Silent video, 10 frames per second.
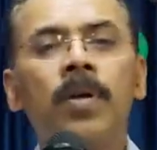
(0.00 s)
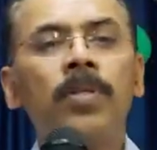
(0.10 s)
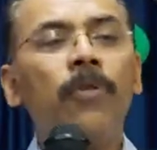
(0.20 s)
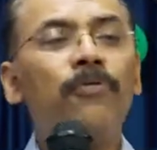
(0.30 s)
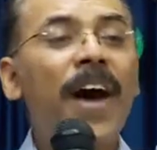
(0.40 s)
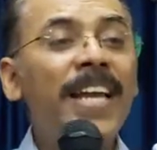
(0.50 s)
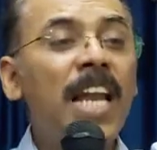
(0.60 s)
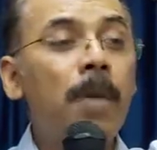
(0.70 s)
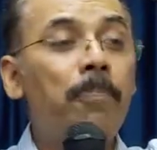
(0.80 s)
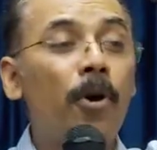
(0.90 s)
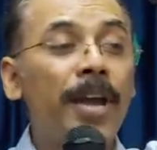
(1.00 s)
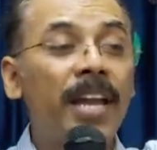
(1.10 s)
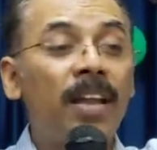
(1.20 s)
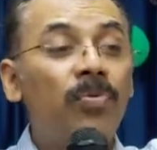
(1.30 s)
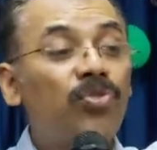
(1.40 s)
The final
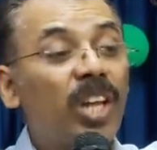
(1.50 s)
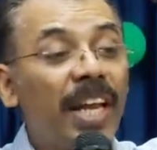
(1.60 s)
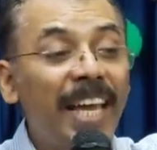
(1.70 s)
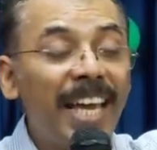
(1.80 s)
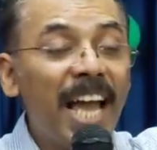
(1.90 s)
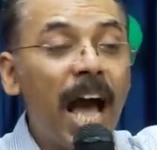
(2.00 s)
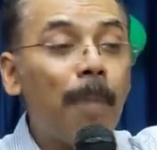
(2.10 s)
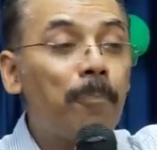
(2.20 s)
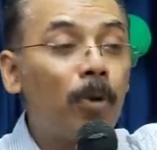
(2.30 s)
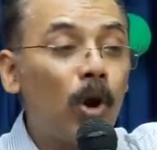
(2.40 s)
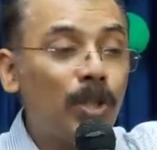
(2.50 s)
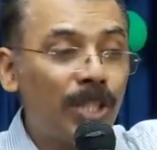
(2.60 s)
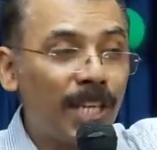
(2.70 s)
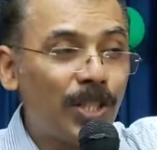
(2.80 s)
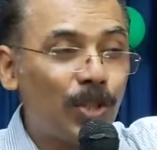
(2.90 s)
point, 3
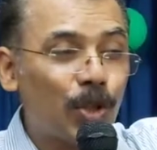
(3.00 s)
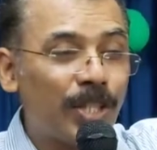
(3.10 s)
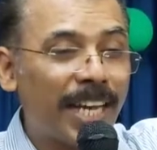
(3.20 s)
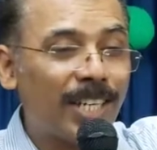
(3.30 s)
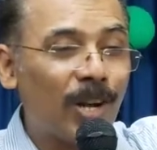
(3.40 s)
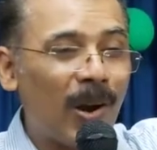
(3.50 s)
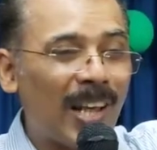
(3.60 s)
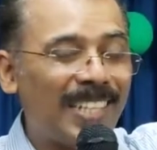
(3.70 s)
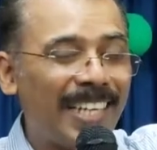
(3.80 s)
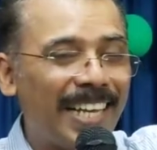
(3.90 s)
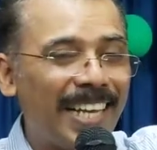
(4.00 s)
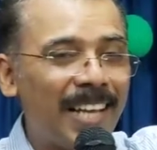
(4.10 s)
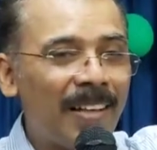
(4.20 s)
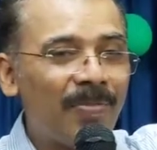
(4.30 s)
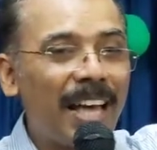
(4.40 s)
approaches to technology.
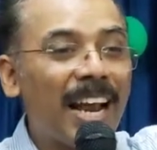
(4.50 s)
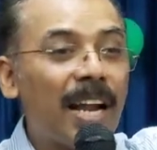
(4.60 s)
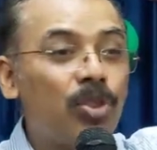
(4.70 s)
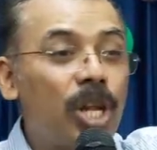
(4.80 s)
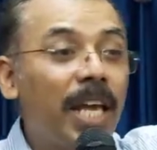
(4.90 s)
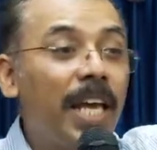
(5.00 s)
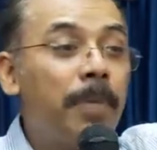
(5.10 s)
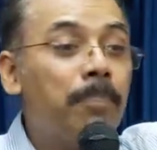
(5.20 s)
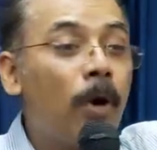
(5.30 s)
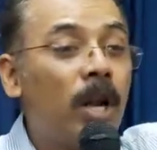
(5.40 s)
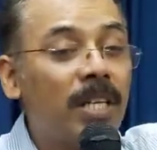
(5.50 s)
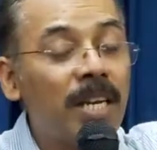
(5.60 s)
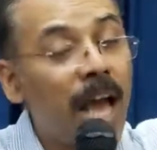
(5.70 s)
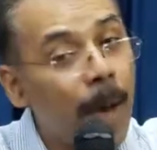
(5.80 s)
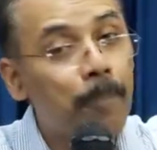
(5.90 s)
There are 3
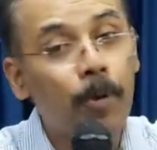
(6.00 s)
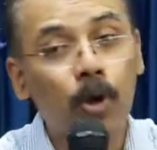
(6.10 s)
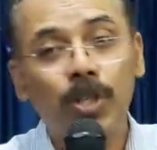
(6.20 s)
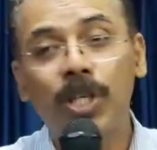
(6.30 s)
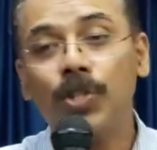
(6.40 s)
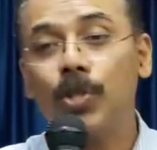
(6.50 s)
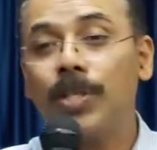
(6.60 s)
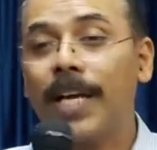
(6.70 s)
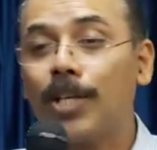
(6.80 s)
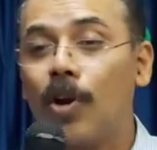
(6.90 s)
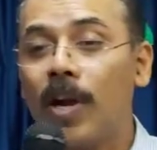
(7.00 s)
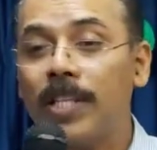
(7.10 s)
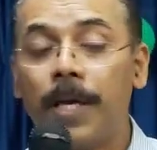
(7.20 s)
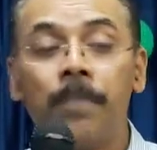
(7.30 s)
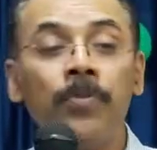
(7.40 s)
important approaches to
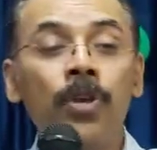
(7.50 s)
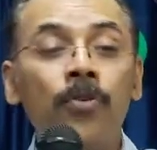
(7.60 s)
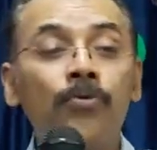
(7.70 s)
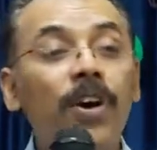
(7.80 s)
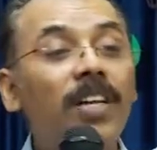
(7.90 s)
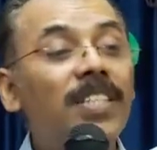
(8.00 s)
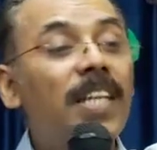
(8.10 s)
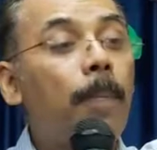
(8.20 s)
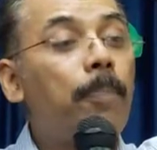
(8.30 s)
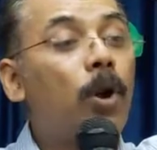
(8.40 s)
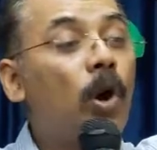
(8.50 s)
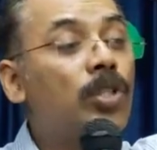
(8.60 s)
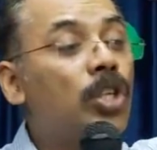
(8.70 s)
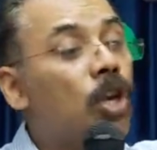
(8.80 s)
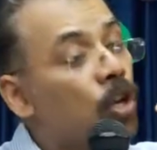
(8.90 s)
technology. First
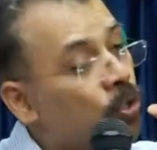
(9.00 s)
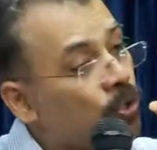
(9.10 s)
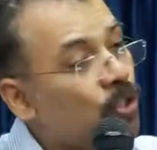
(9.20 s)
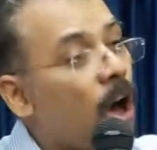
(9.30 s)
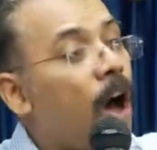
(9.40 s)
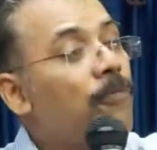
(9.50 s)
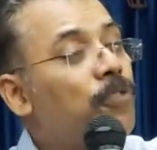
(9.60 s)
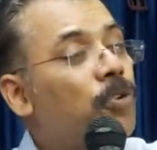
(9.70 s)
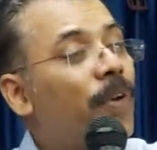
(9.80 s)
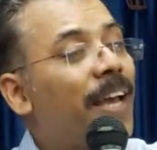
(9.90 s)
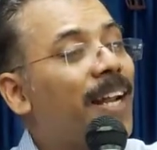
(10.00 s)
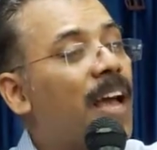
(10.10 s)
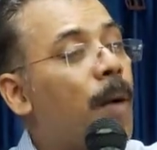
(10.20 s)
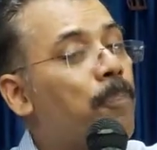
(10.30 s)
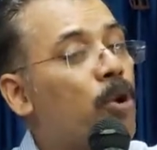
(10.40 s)
approach,
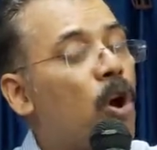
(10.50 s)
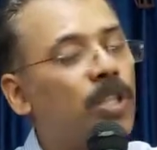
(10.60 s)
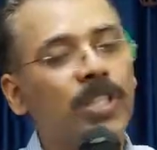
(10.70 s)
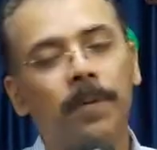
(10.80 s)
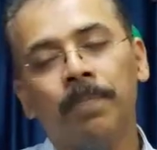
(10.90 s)
software approach.